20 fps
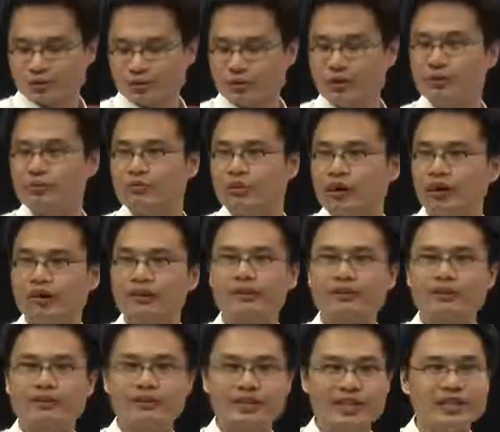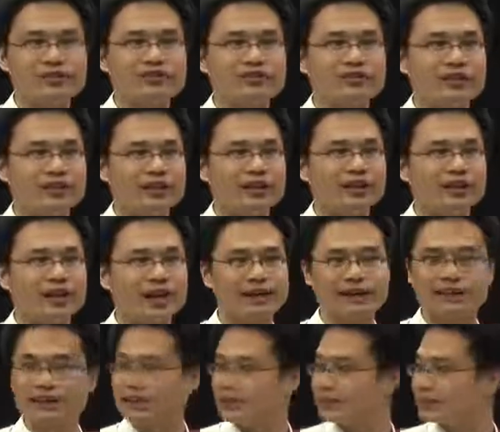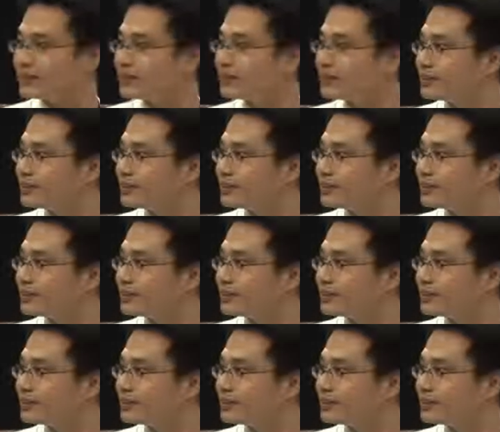we want teacher like this.